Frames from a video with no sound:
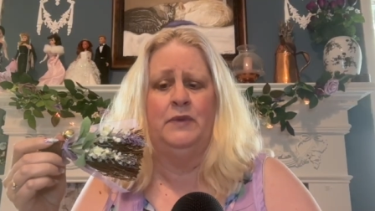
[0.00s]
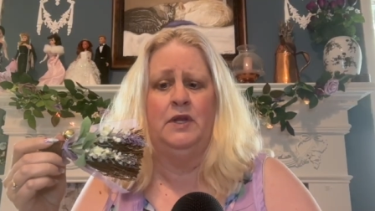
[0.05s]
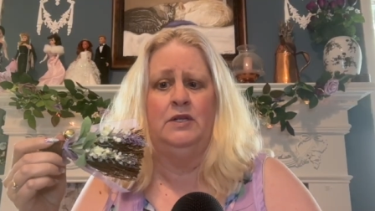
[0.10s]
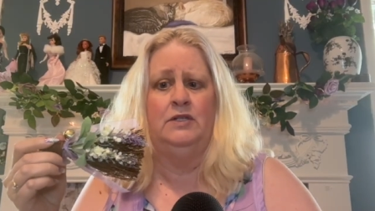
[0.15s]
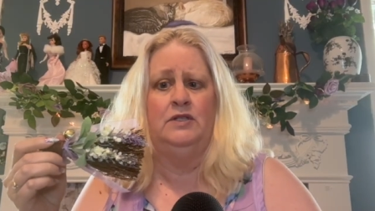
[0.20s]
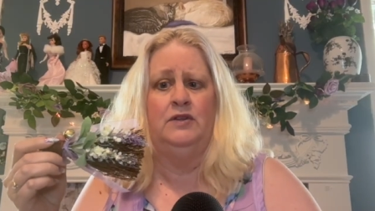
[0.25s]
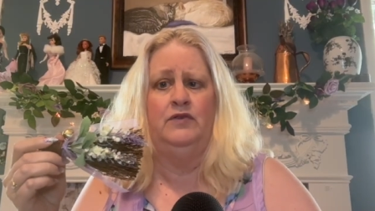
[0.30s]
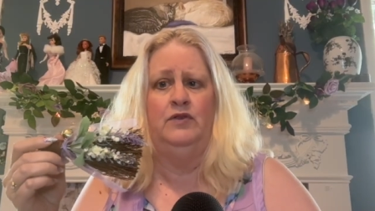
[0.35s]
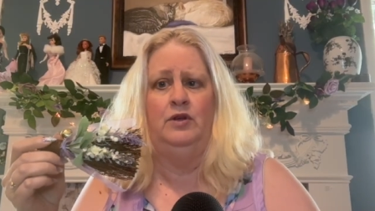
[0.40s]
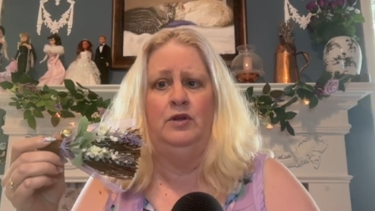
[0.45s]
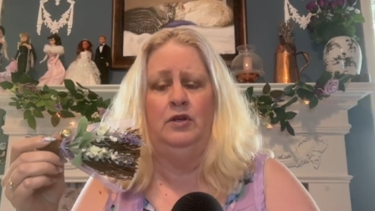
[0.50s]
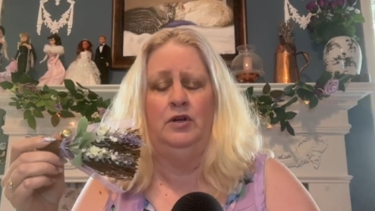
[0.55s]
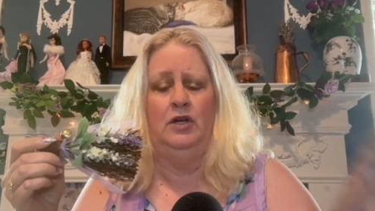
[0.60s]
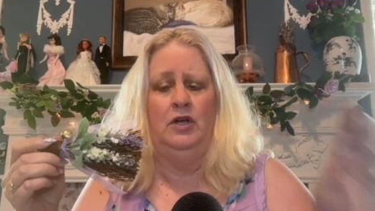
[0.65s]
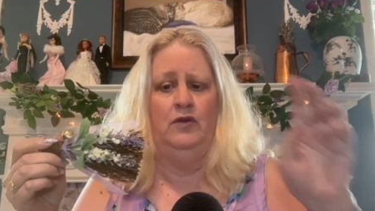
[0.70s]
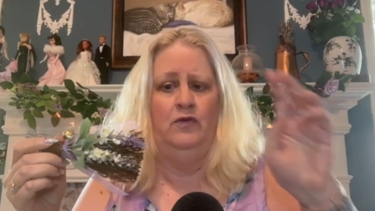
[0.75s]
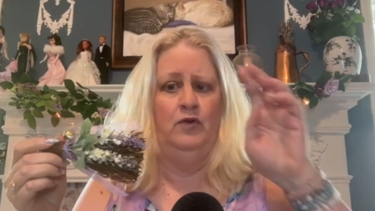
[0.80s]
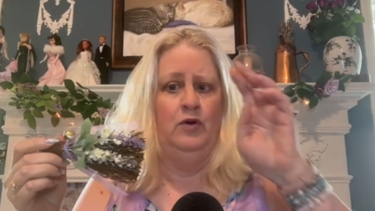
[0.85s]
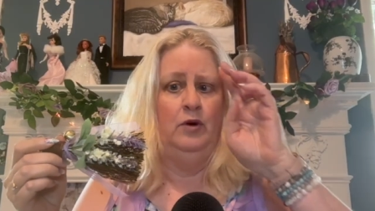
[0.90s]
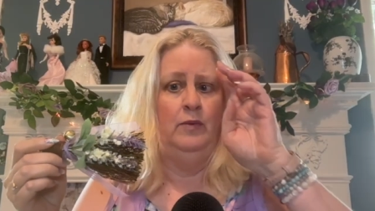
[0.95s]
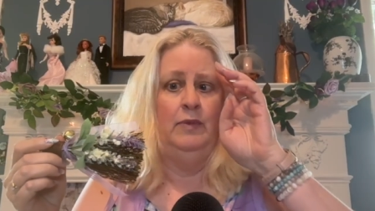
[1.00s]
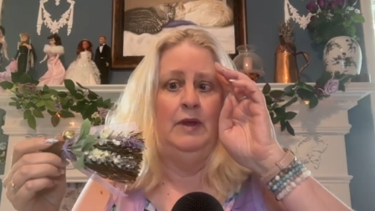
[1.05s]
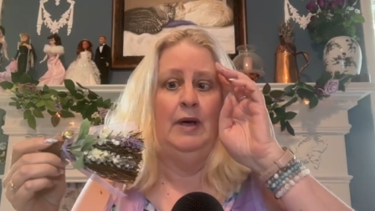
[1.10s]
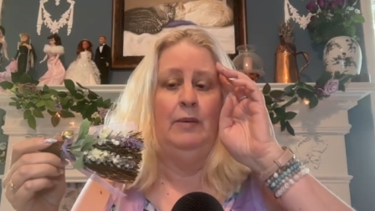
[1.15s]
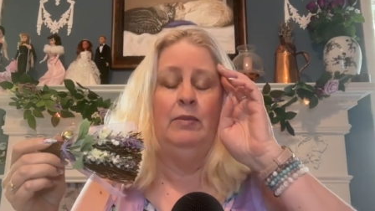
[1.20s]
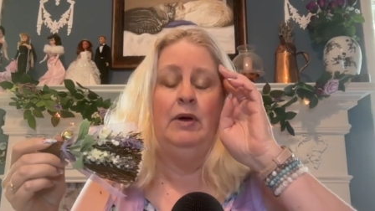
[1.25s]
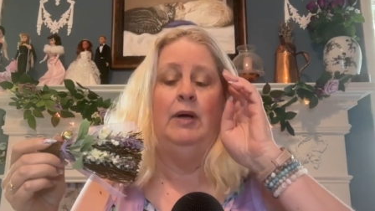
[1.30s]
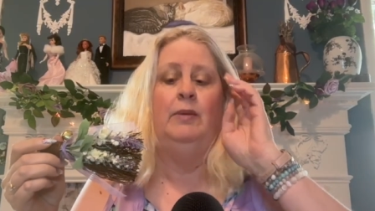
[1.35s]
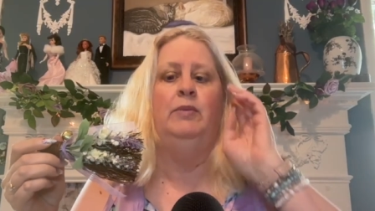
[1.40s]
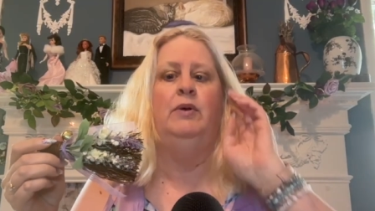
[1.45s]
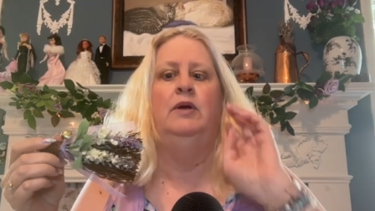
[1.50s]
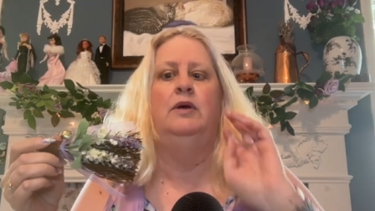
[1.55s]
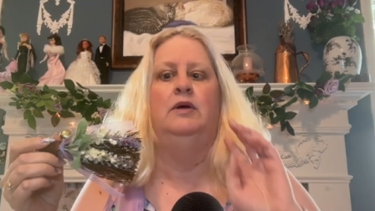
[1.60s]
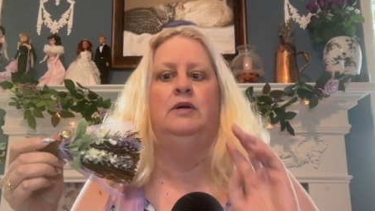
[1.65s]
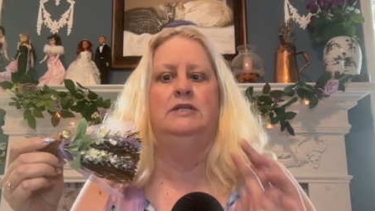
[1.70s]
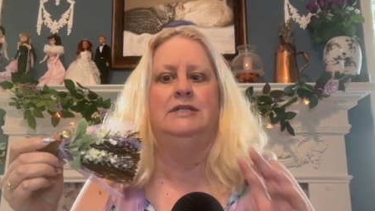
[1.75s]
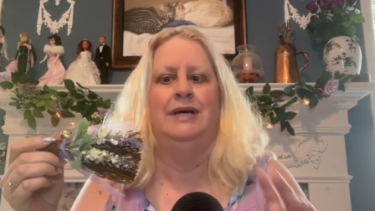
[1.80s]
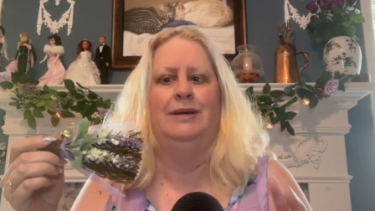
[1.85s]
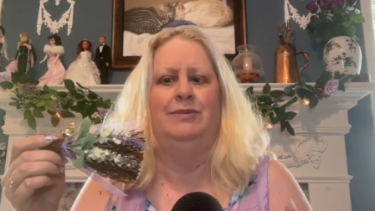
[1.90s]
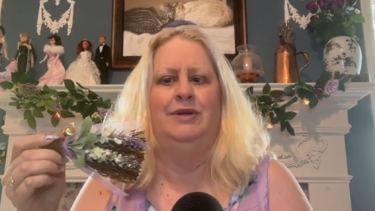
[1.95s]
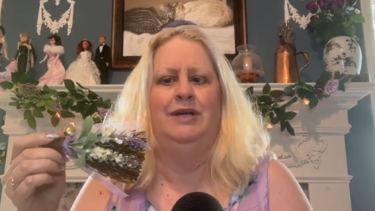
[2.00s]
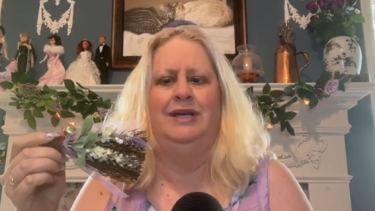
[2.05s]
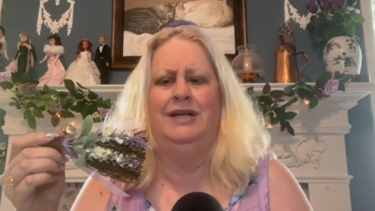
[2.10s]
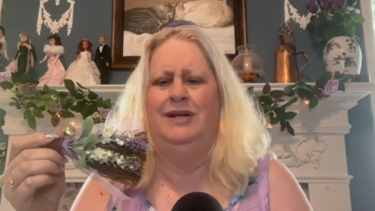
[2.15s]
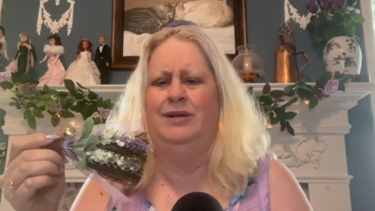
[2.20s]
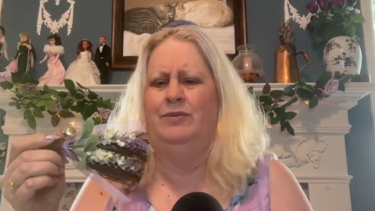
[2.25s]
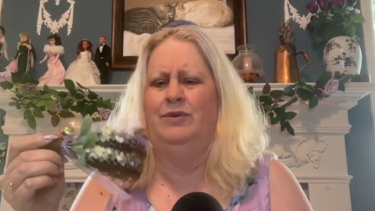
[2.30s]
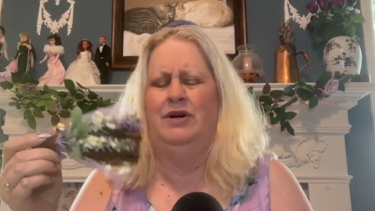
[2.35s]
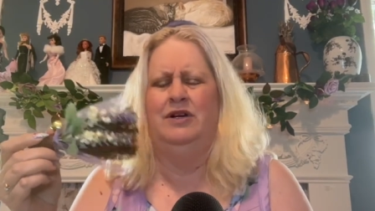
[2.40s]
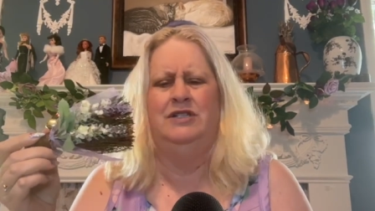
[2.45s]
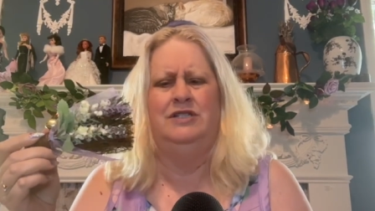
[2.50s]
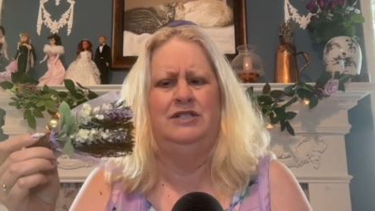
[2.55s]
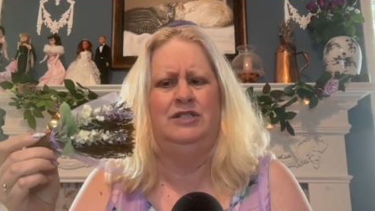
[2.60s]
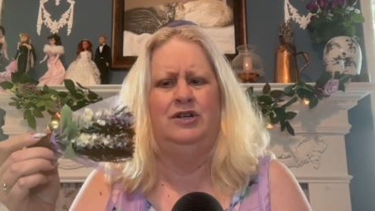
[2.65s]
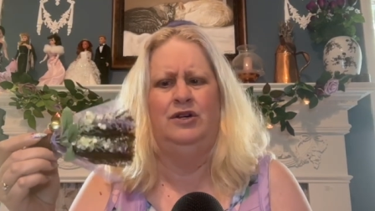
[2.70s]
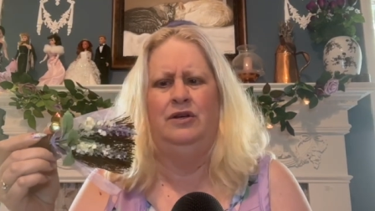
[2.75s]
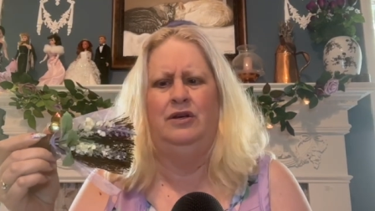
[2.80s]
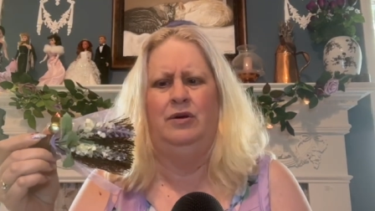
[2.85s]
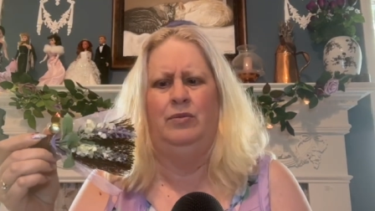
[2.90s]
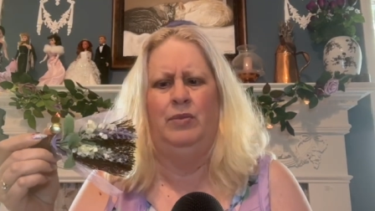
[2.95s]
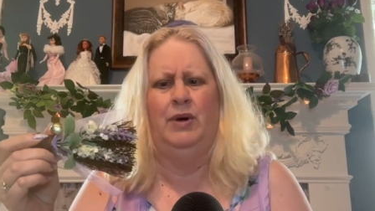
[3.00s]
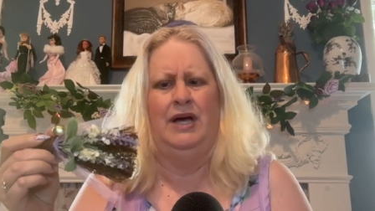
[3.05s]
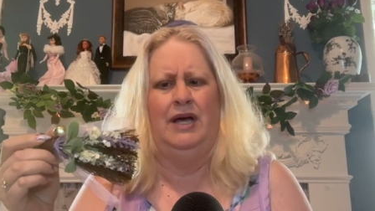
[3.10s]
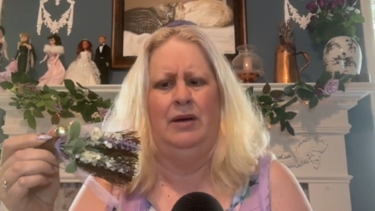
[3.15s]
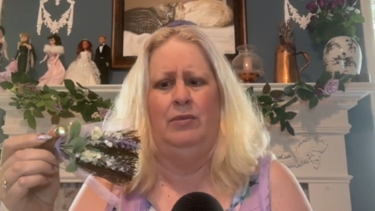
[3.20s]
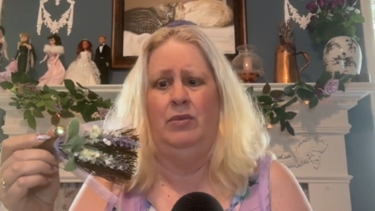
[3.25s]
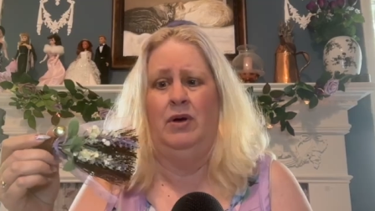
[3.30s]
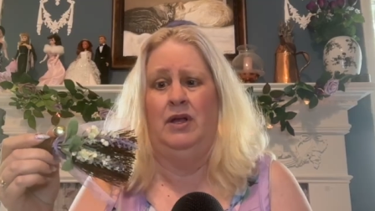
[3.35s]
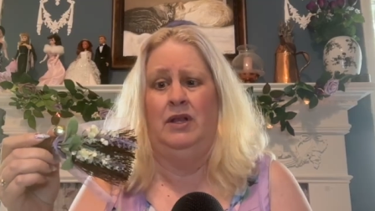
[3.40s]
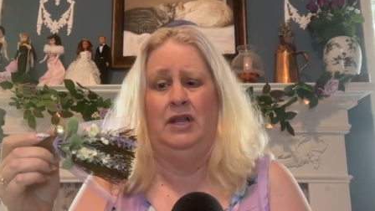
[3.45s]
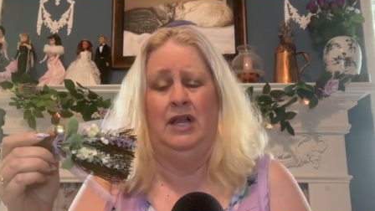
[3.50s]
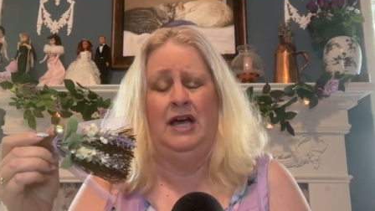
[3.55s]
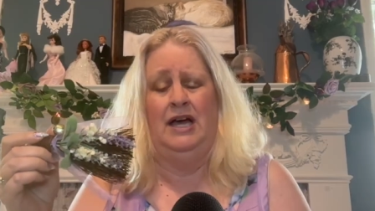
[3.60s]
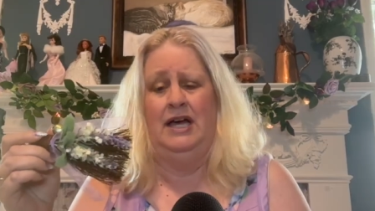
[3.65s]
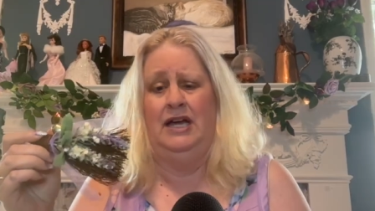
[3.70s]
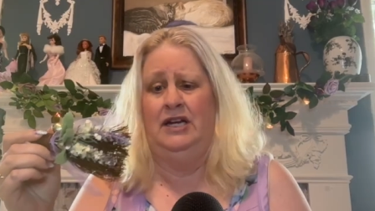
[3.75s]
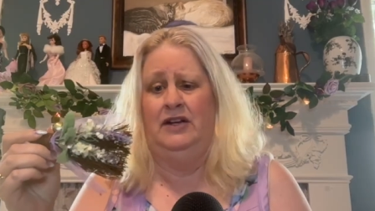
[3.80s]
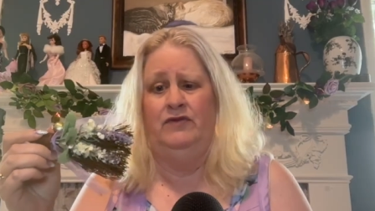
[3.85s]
So if you're looking for them, that might be a good time to get them, or I'm sure you can buy them online.